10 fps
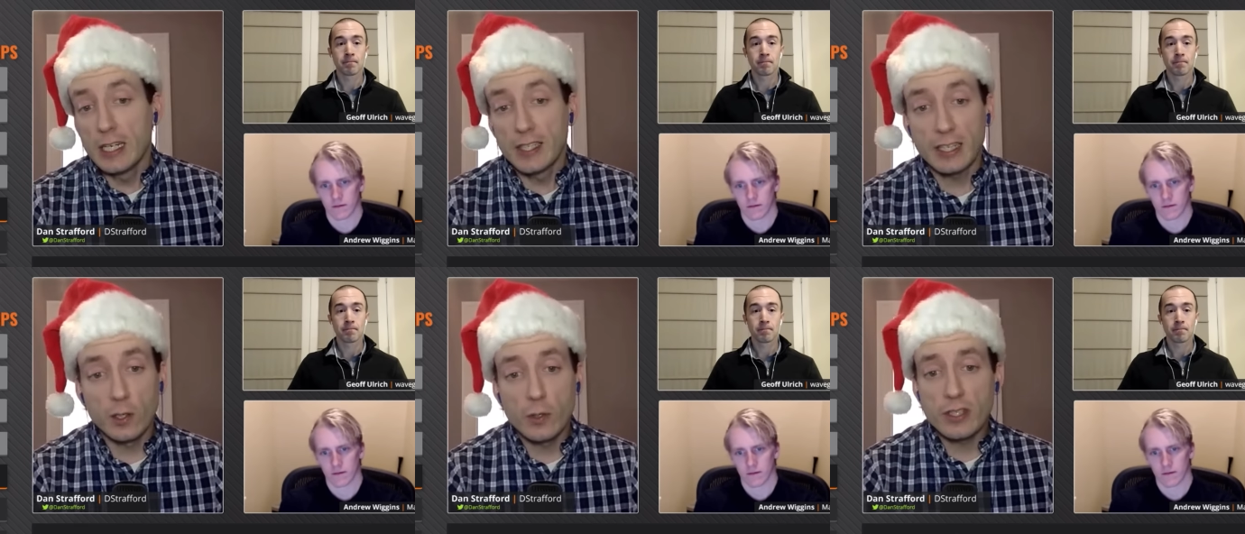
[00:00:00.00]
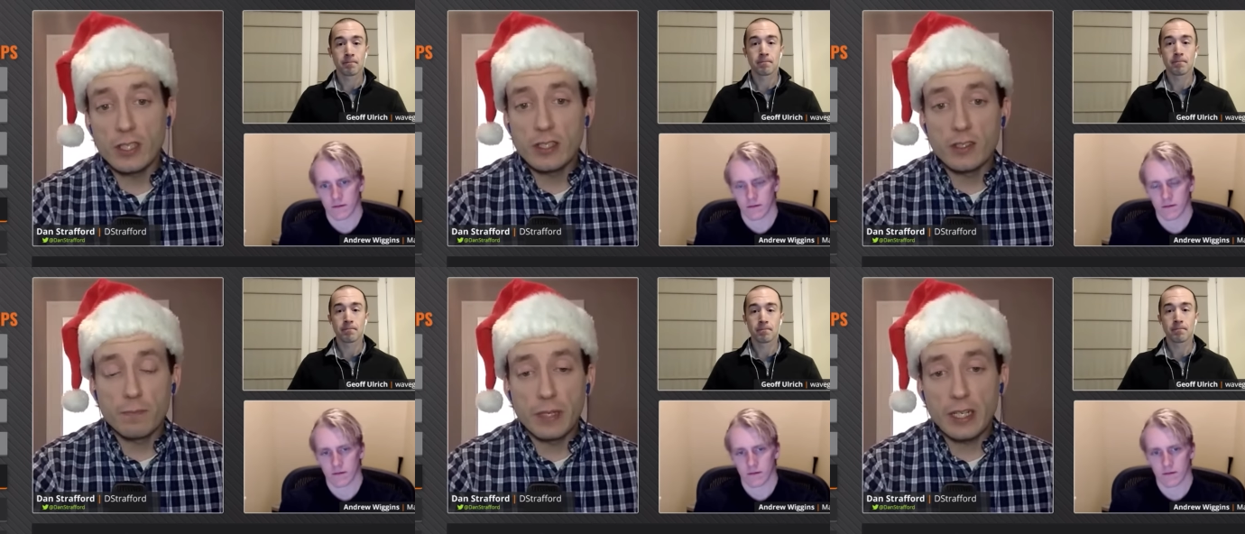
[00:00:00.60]
Speaker 1: St. Louis
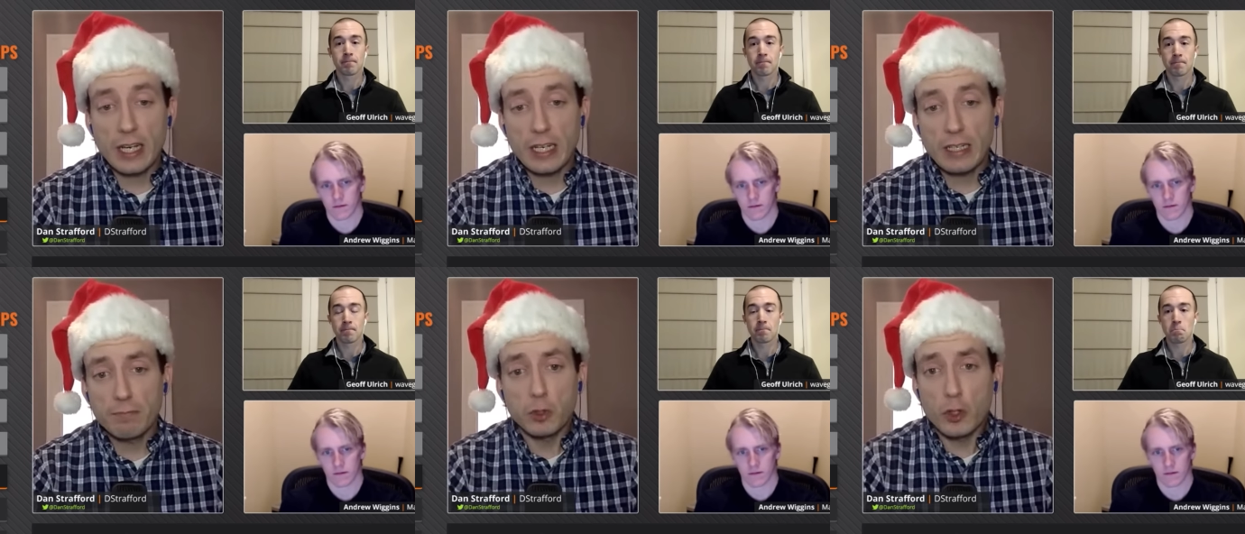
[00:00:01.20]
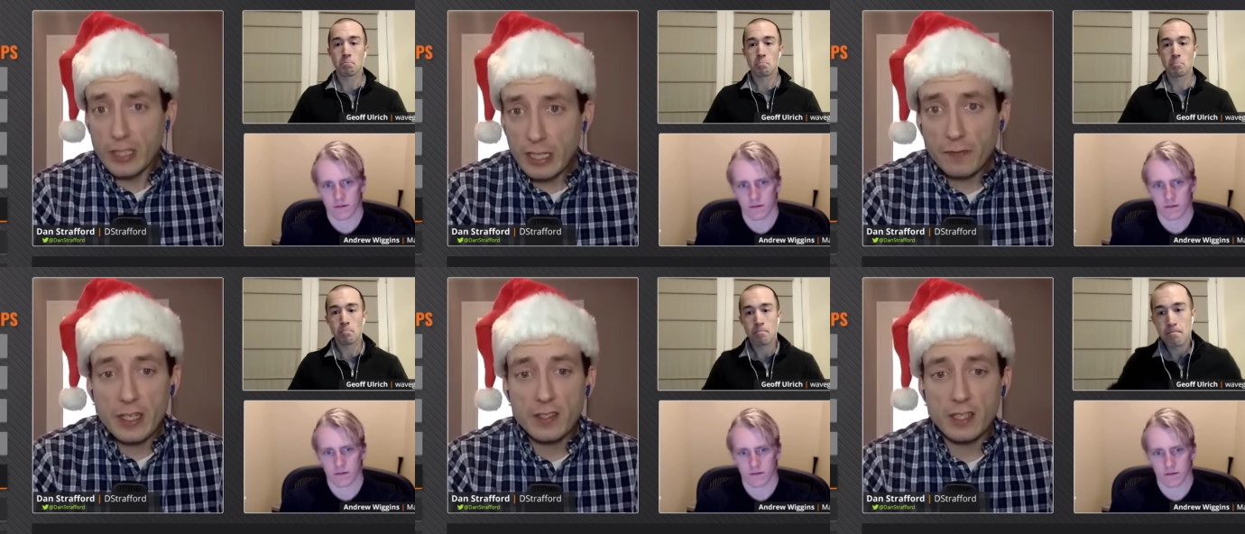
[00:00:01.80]
has been a good
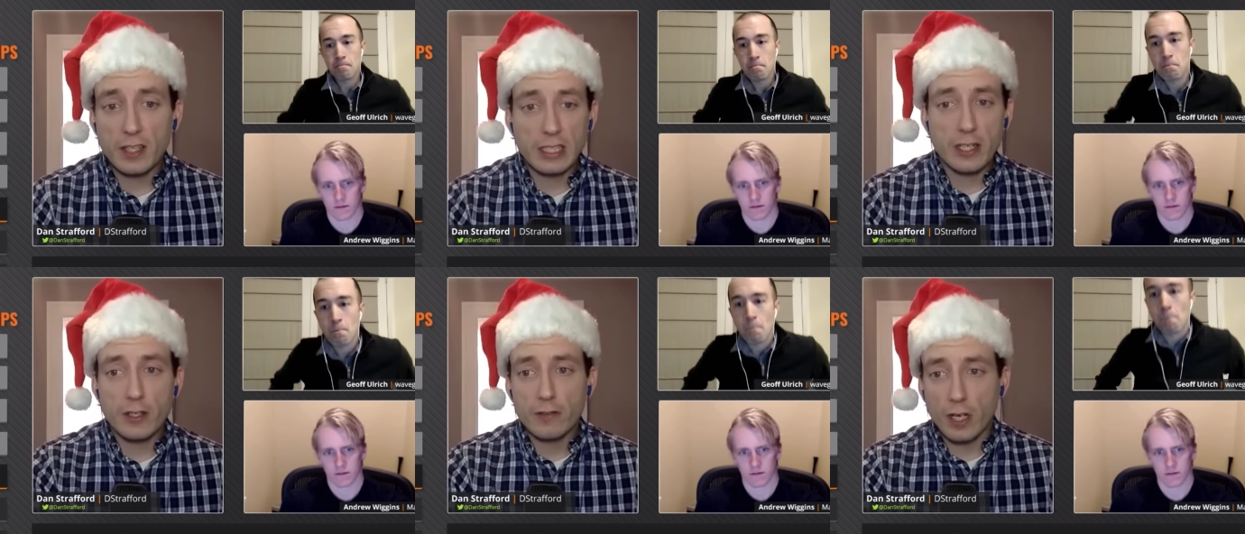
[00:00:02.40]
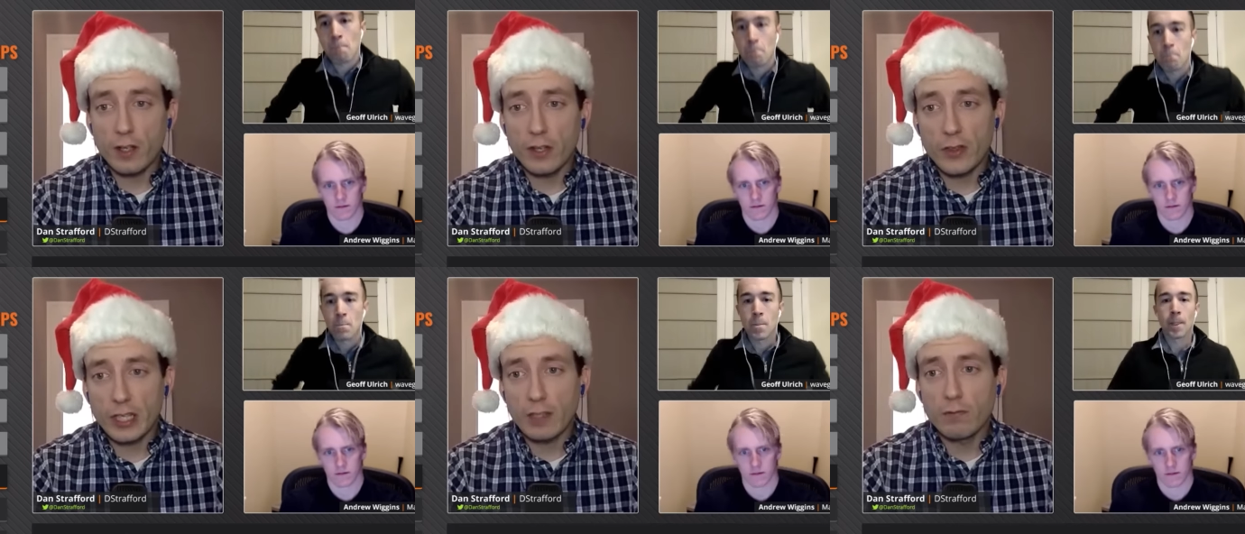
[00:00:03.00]
defense on the year, not
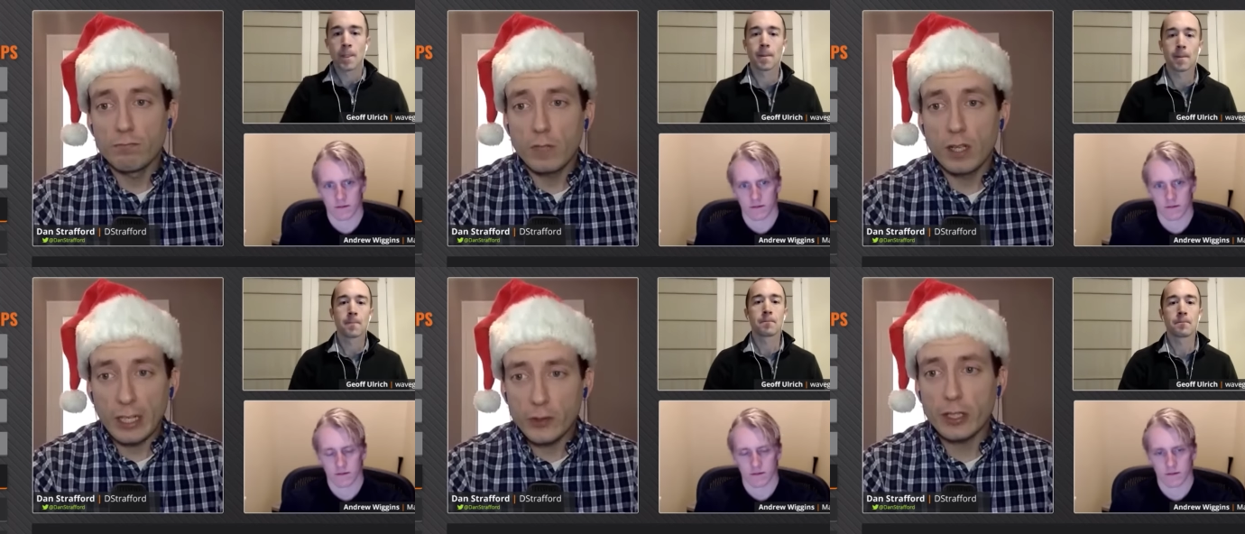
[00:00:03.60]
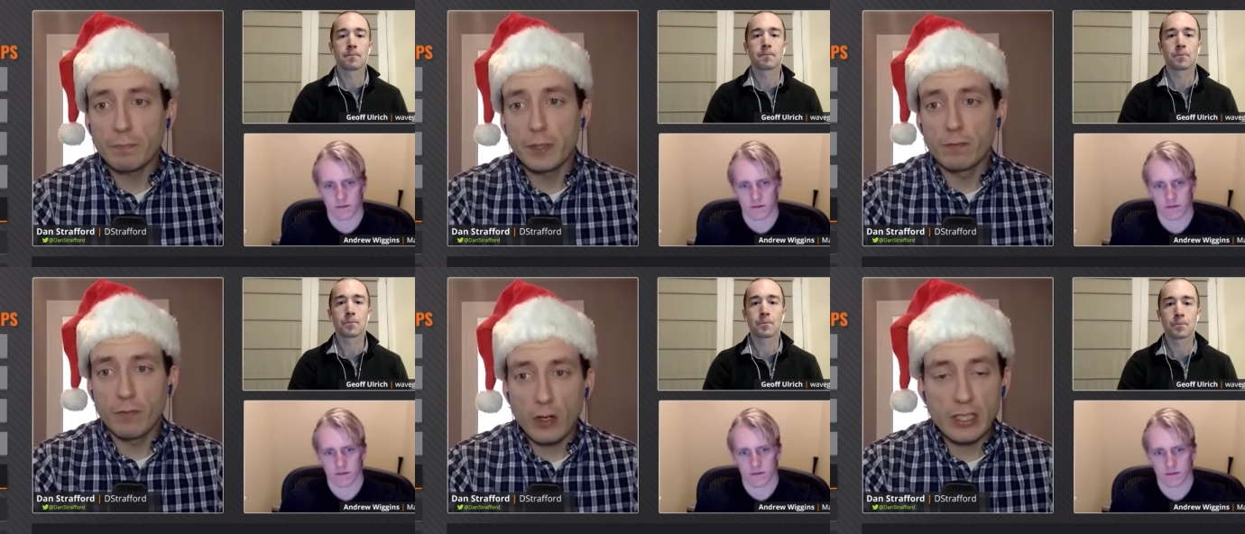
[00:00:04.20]
nothing electric, but
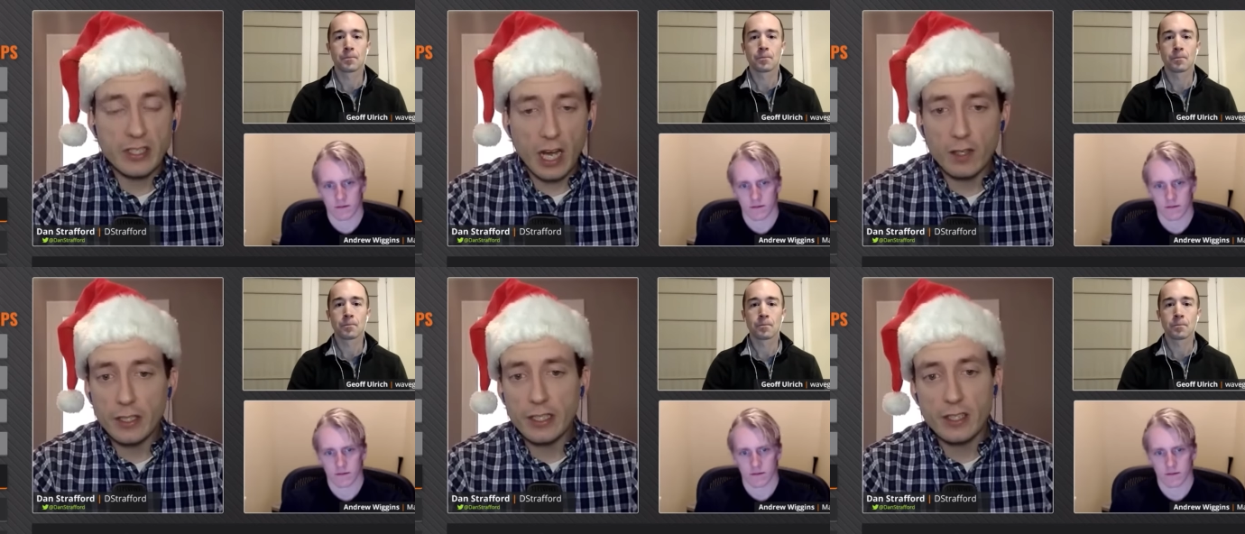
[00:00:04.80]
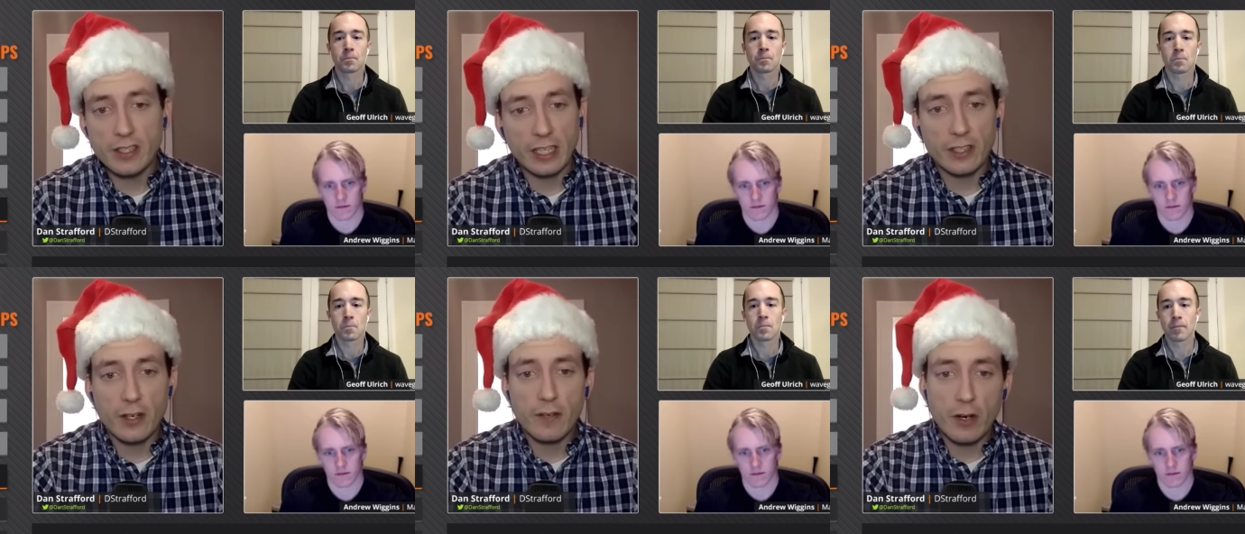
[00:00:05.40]
very solid in the
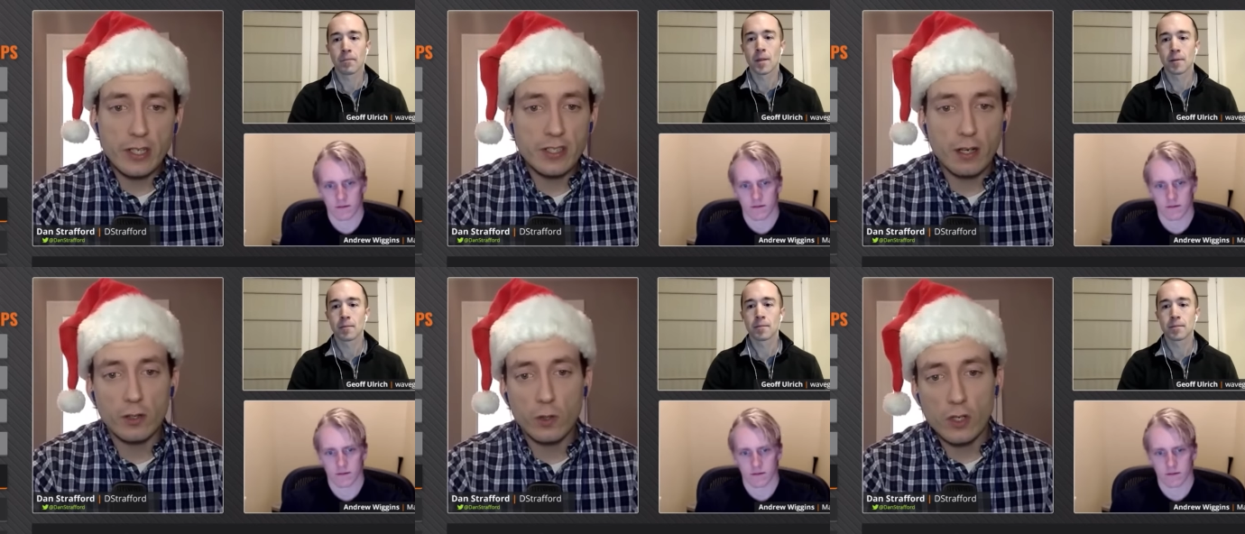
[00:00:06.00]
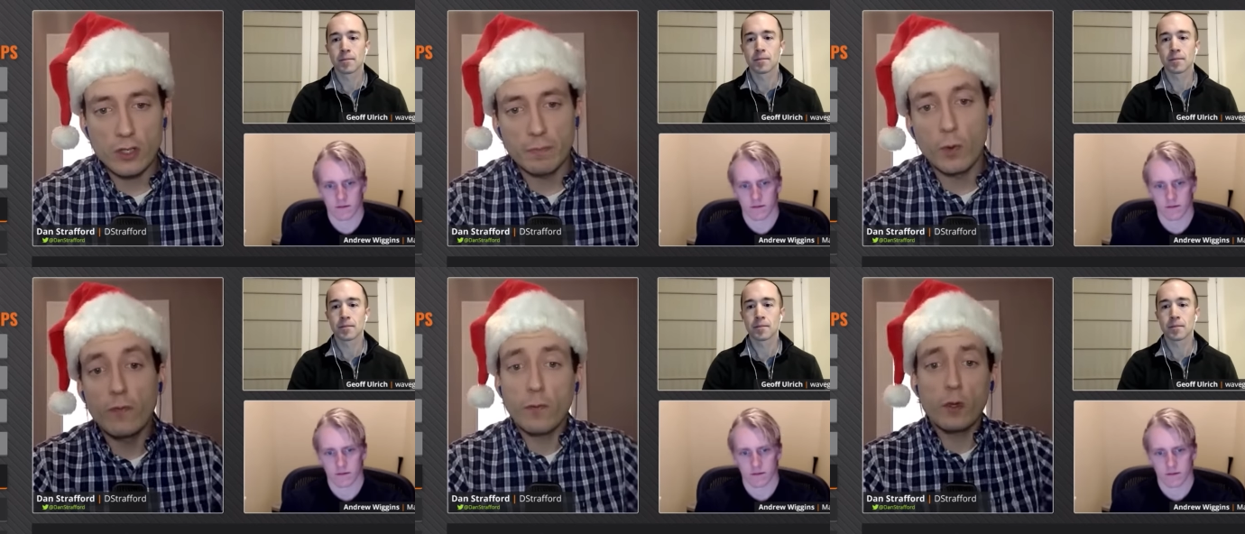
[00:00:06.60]
secondary, very solid across the
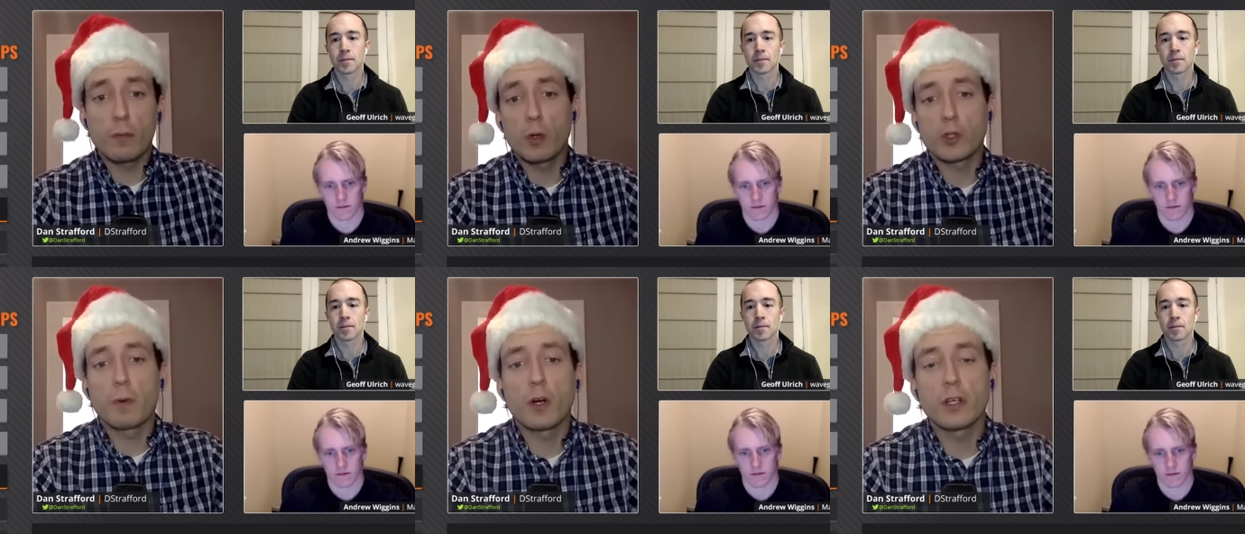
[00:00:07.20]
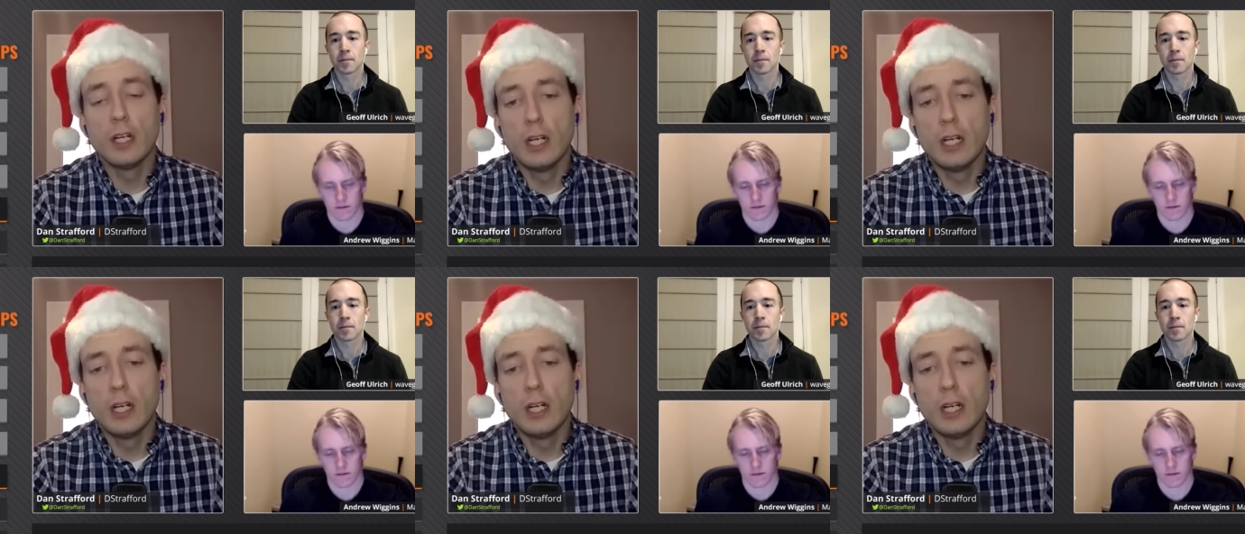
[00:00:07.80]
board for the most part.